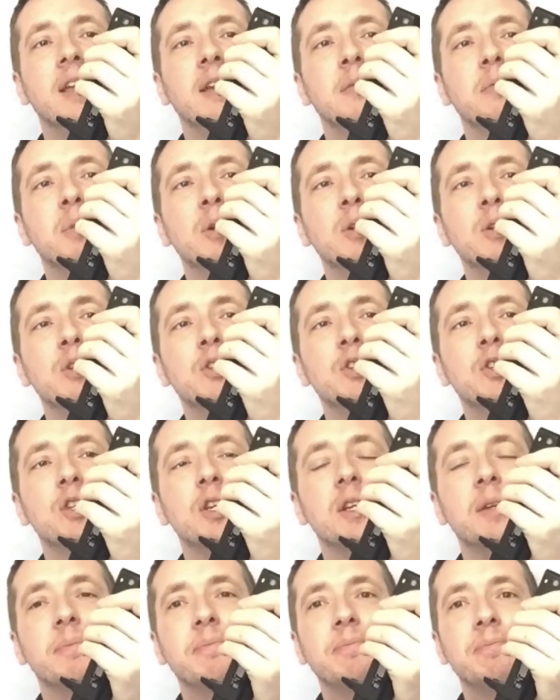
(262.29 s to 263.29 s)
push,
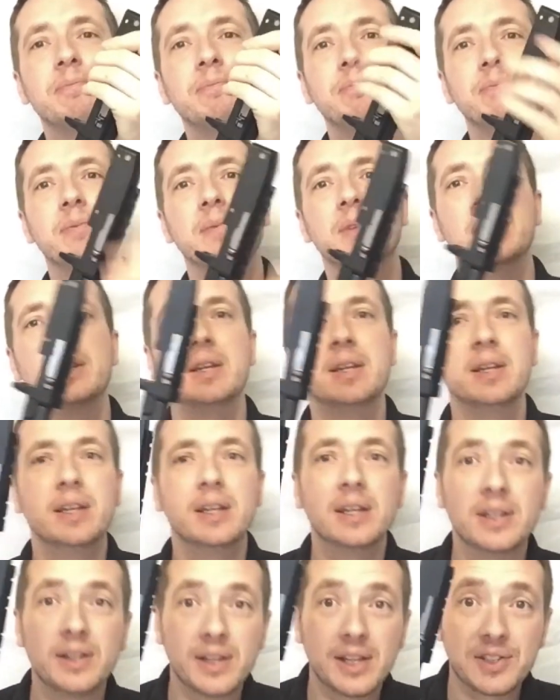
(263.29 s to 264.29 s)

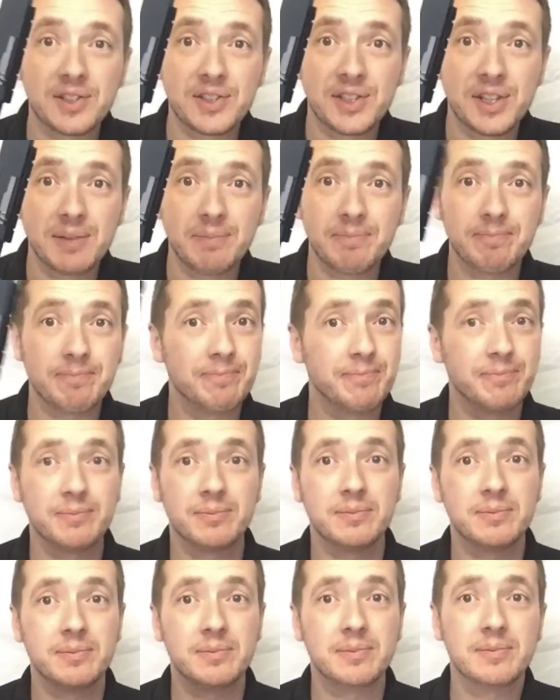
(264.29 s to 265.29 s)
and that's it.
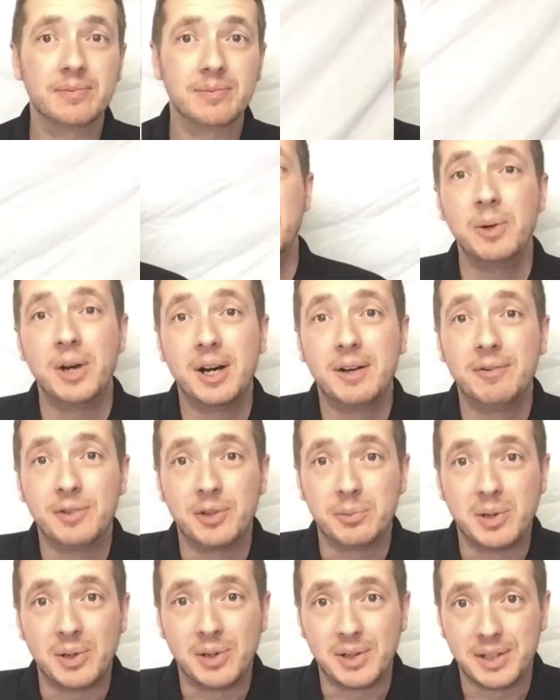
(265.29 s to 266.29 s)
While we'll have it
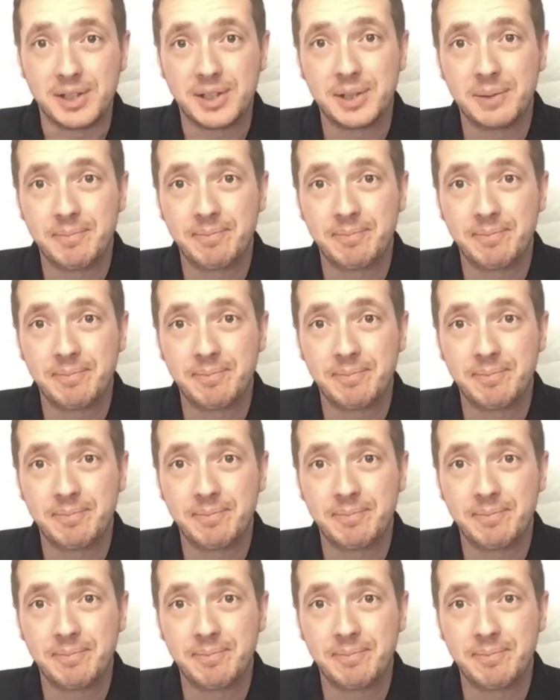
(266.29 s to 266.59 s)
apart,